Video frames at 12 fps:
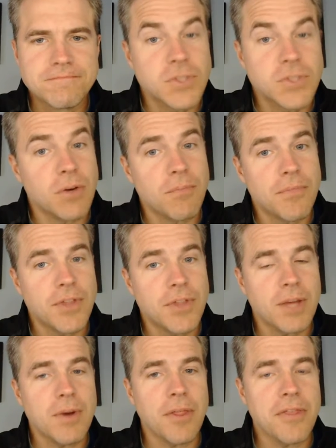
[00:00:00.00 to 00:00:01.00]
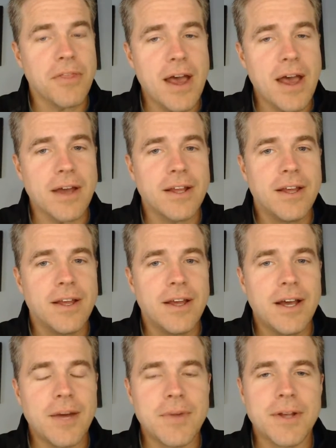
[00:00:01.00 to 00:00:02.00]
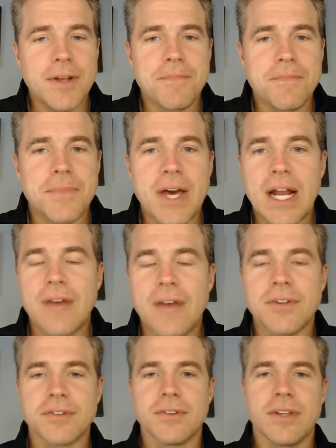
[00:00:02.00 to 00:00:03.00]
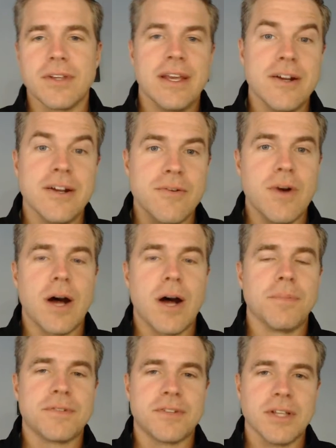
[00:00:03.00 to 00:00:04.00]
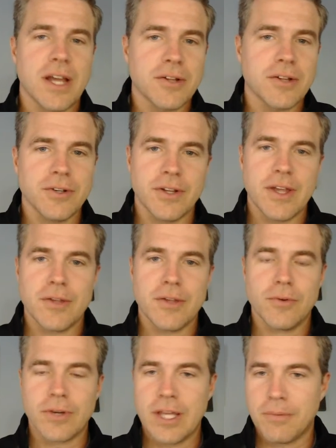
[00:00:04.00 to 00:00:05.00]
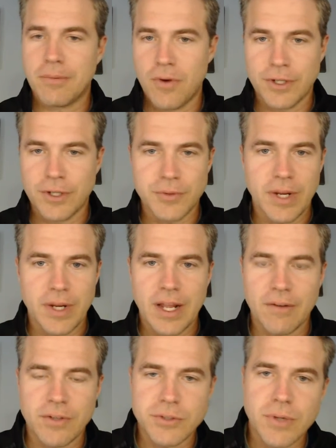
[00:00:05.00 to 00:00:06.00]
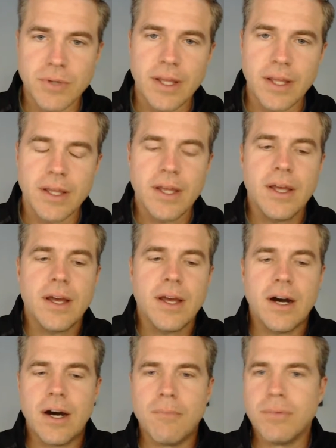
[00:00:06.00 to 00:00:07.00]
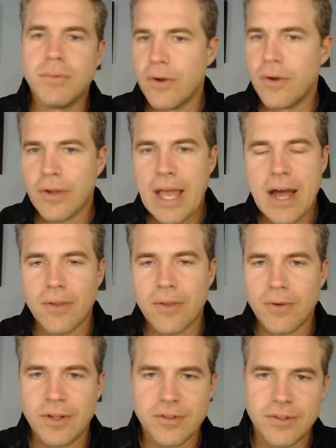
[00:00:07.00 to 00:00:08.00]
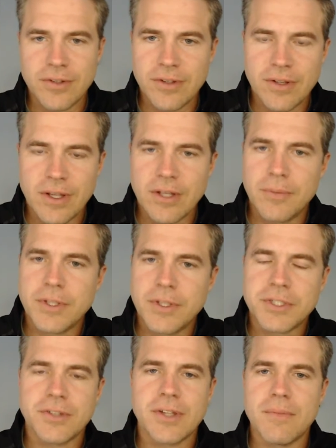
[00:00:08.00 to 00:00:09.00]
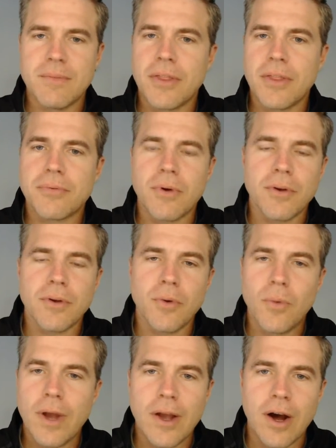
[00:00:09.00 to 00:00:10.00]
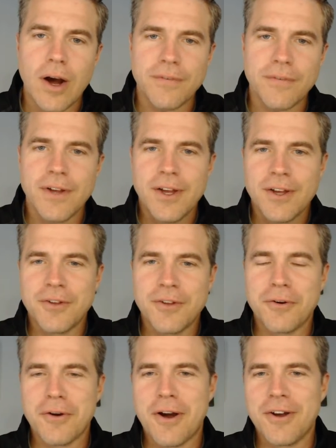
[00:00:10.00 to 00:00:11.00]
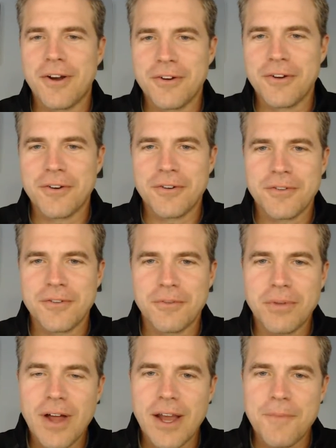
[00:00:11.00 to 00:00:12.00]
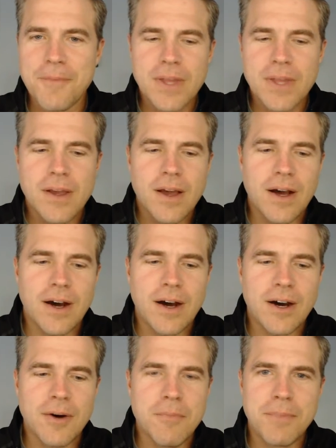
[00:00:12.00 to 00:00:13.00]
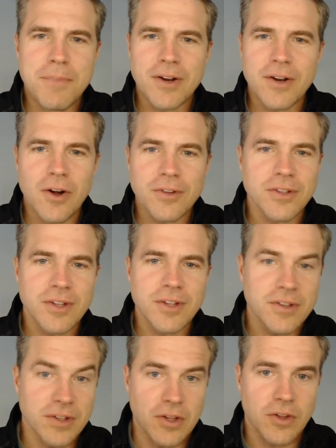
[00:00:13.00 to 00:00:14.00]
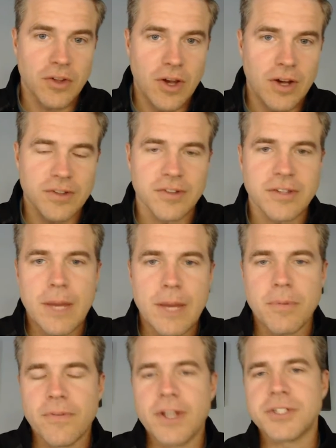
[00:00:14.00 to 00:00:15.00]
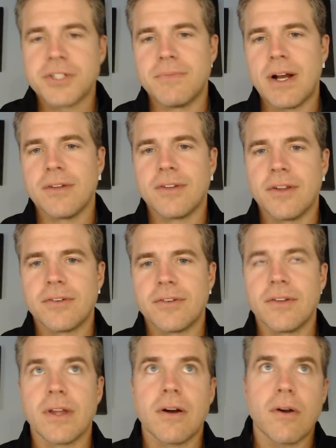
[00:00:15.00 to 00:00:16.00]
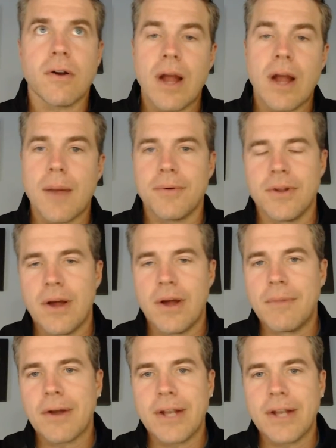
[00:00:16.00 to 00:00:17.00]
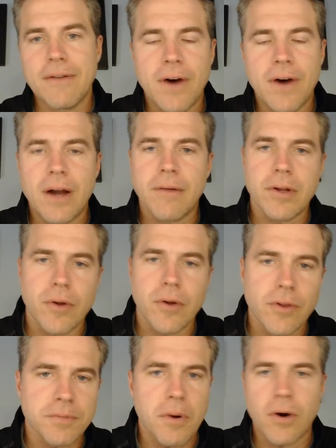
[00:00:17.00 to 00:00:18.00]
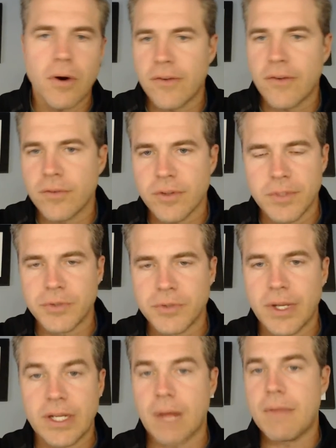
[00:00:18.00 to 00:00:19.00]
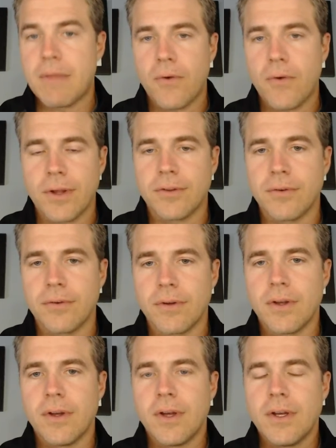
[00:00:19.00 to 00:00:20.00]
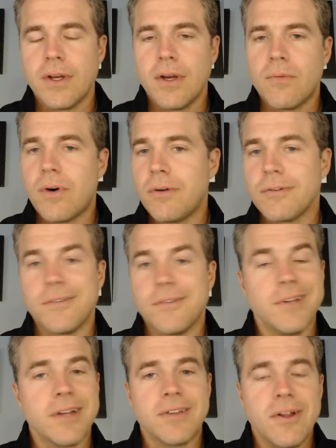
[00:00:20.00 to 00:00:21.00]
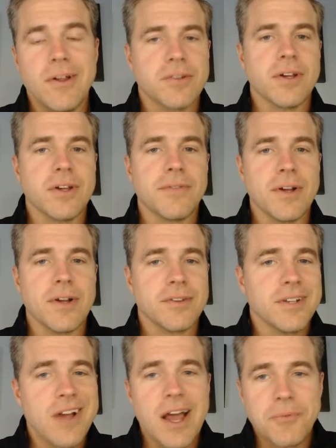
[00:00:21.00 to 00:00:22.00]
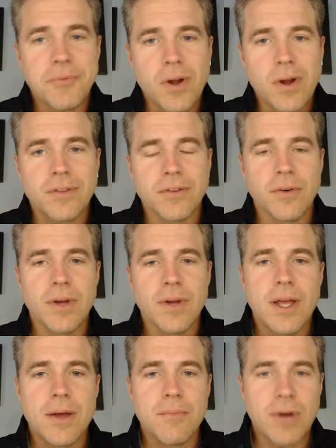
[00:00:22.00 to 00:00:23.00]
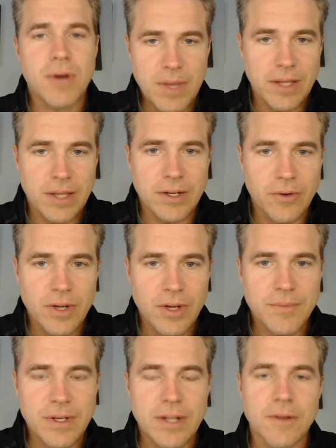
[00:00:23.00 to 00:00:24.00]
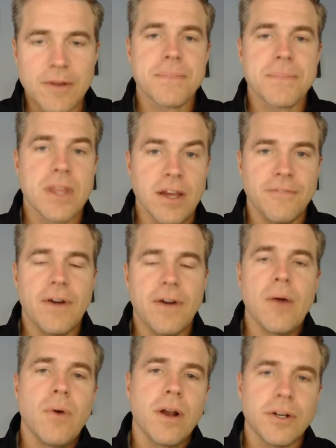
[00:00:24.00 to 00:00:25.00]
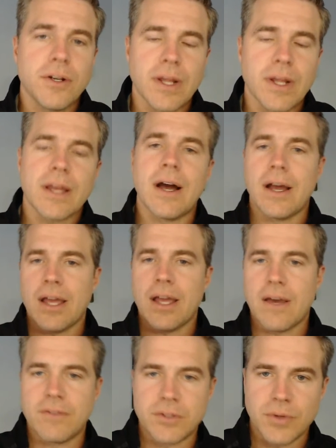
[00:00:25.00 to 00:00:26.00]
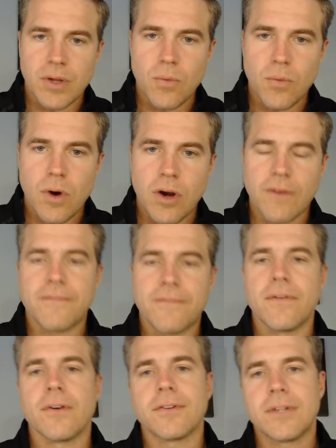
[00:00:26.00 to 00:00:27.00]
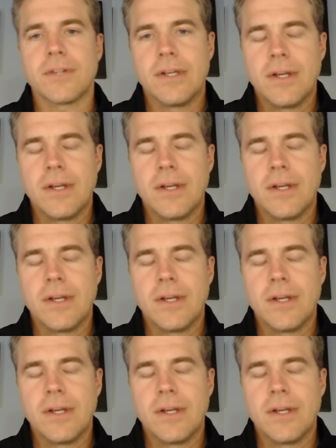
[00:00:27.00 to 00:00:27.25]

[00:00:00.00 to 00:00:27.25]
So think about that. I mean, that obviously interrupts the likelihood that you will keep going drink after drink, blow your calories and inhibitions that might throw you way off your plan. But it also doesn't cause this deprivation mindset, saying like, oh crap, I'm not going to have fun. I'm going to go to this party. Everyone's going to be drinking. I'm not going to. Well, you're not telling yourself that. It's saying, I'm going to, but I make an agreement here. If I want a drink, I have a drink of water first.